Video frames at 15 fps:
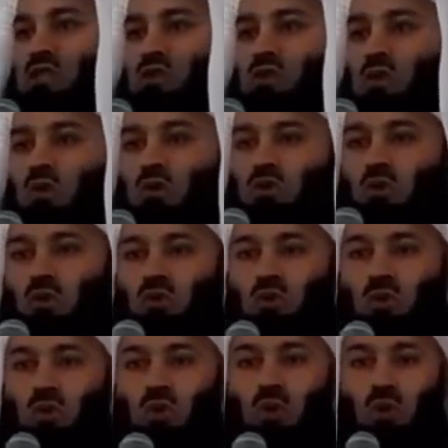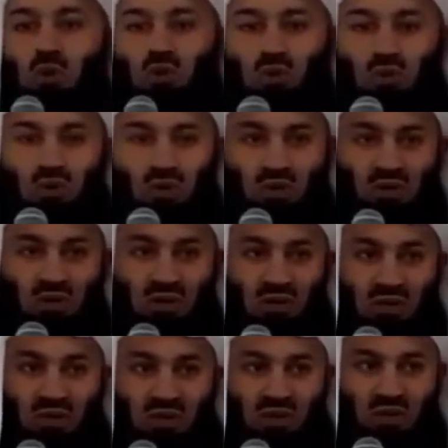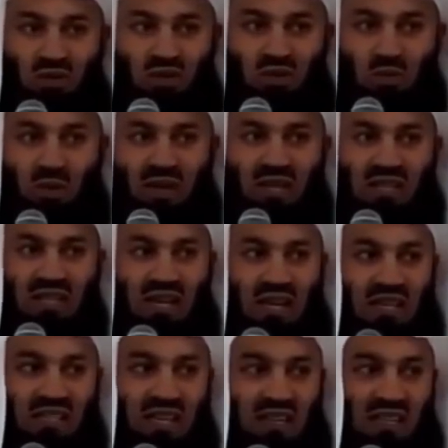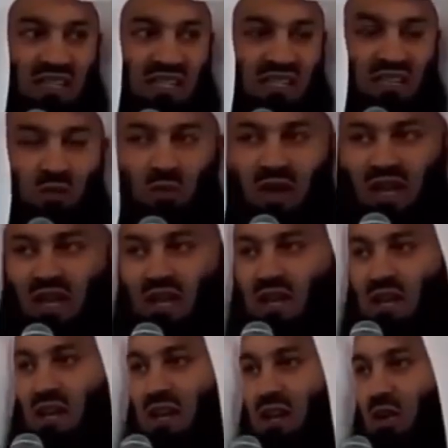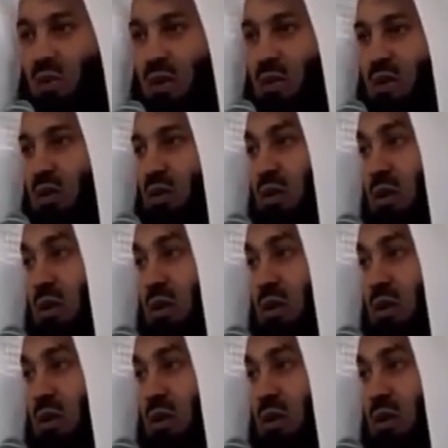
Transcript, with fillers: those who do good. Why does Allah say this is the way we will re